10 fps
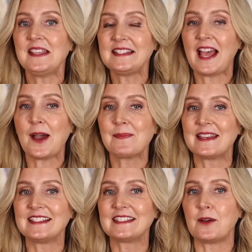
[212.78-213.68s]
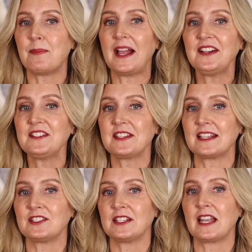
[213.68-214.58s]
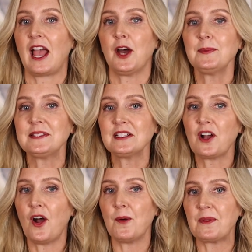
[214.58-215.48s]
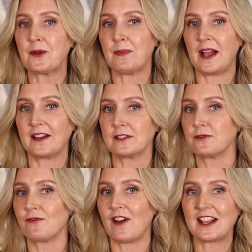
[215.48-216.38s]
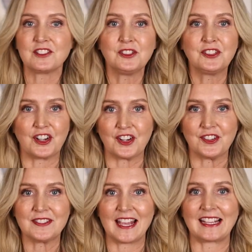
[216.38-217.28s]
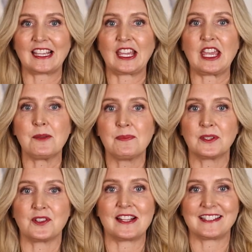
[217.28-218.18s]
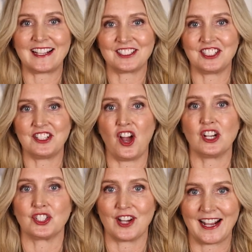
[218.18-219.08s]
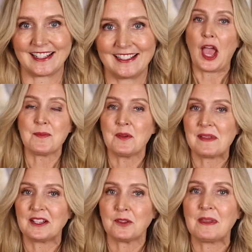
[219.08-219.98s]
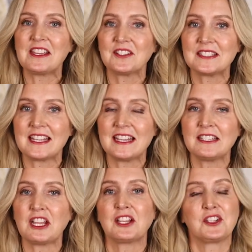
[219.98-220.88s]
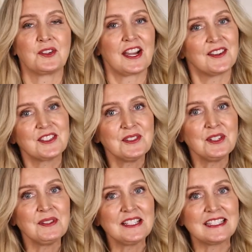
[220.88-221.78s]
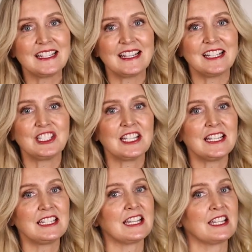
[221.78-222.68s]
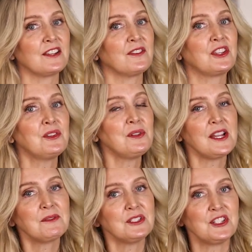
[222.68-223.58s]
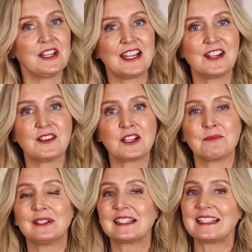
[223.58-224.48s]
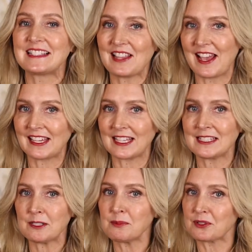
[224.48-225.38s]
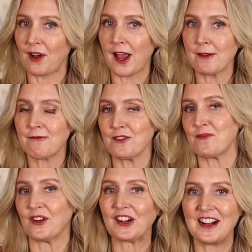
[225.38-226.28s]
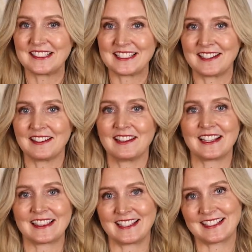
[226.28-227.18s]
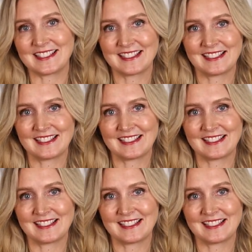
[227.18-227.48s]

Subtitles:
this happens, a buyer's agent helps to calm their buyer's frazzled nerves and keep the transaction on track. I'm Amanda Pinkerton, your Arizona real estate agent, and if you like what you're hearing, please like and subscribe for more content like this.